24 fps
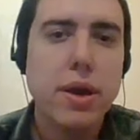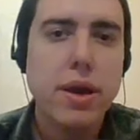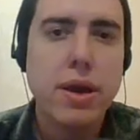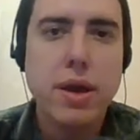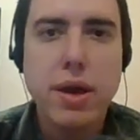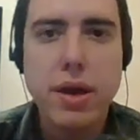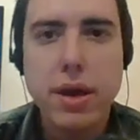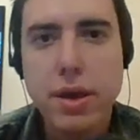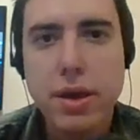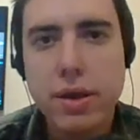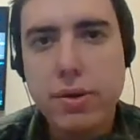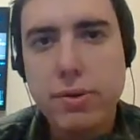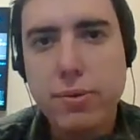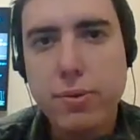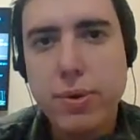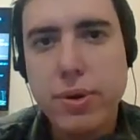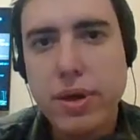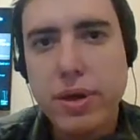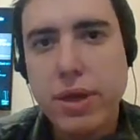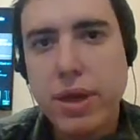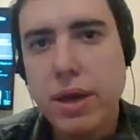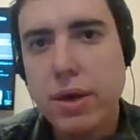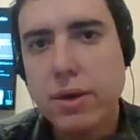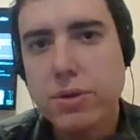And
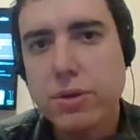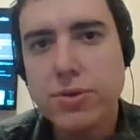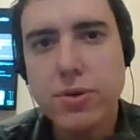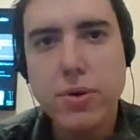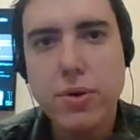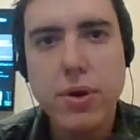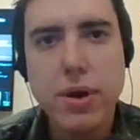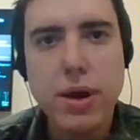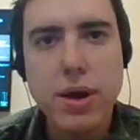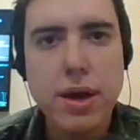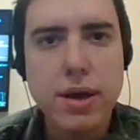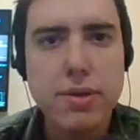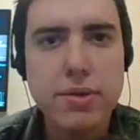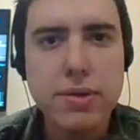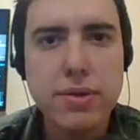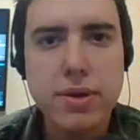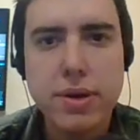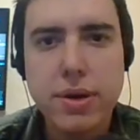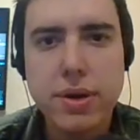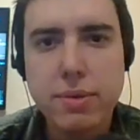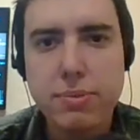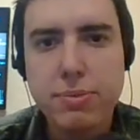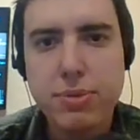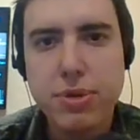we also had
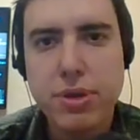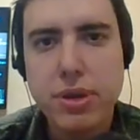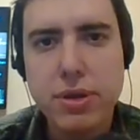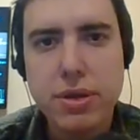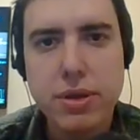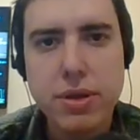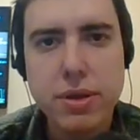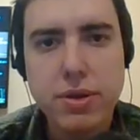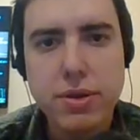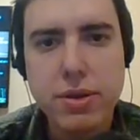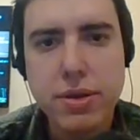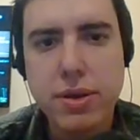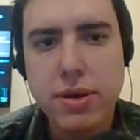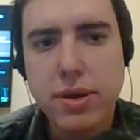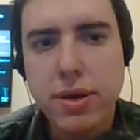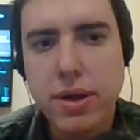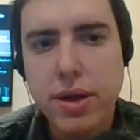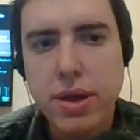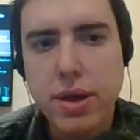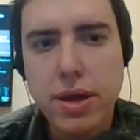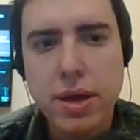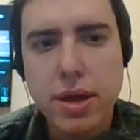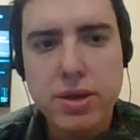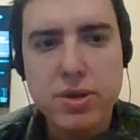the updated
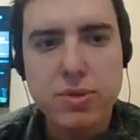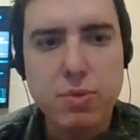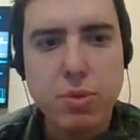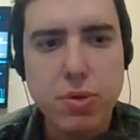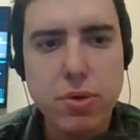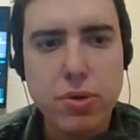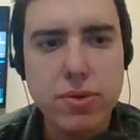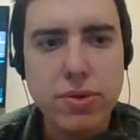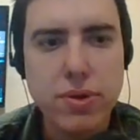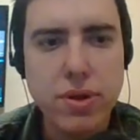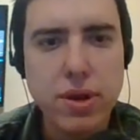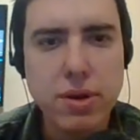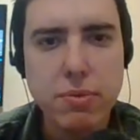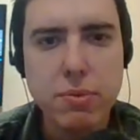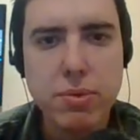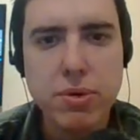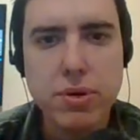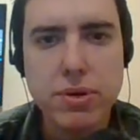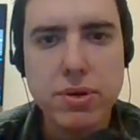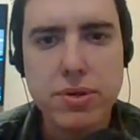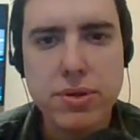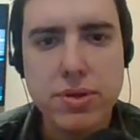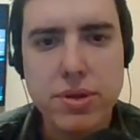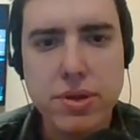export
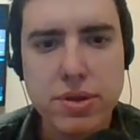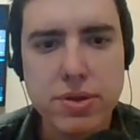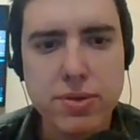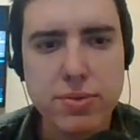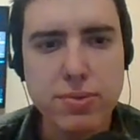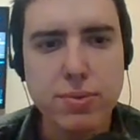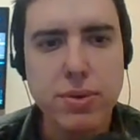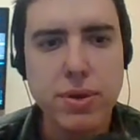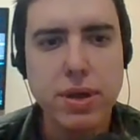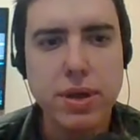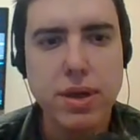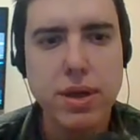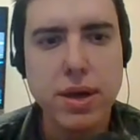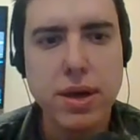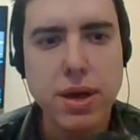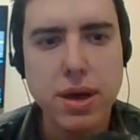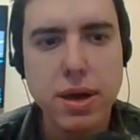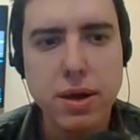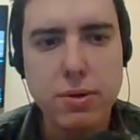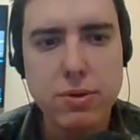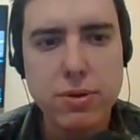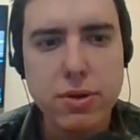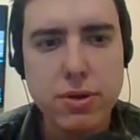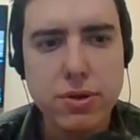numbers this week.
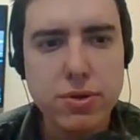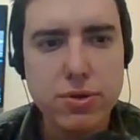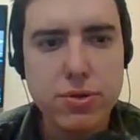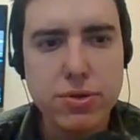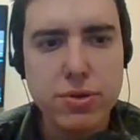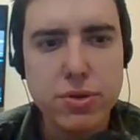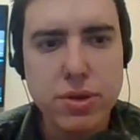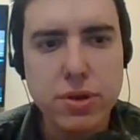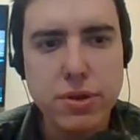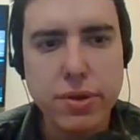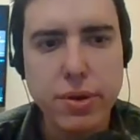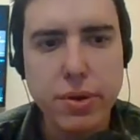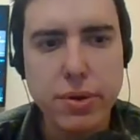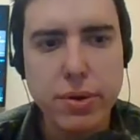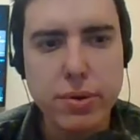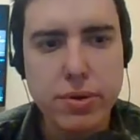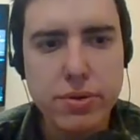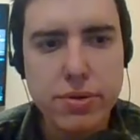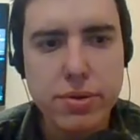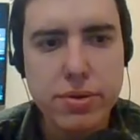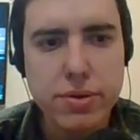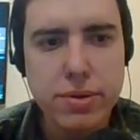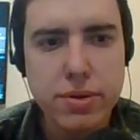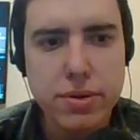How did you see
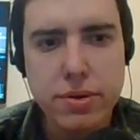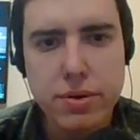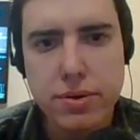those?